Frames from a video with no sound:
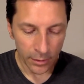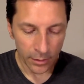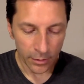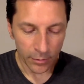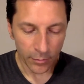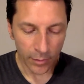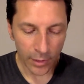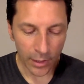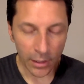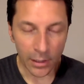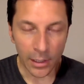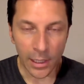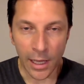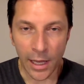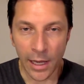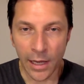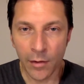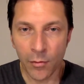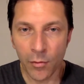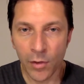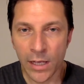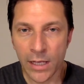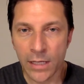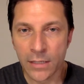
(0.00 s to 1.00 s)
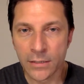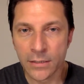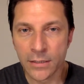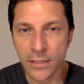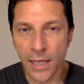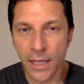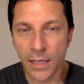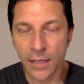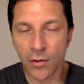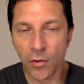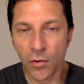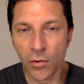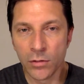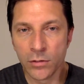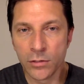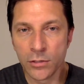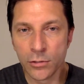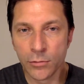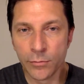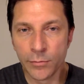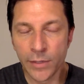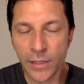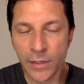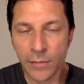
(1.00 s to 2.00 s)
Well, Iowa is not going
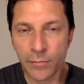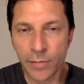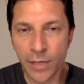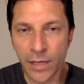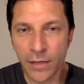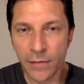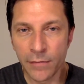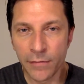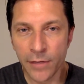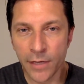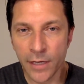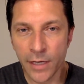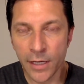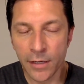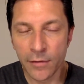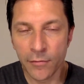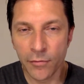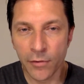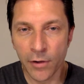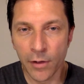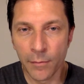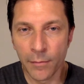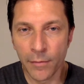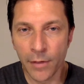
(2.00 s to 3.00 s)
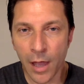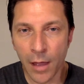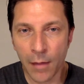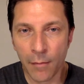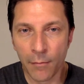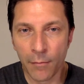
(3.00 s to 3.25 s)
to be benefiting from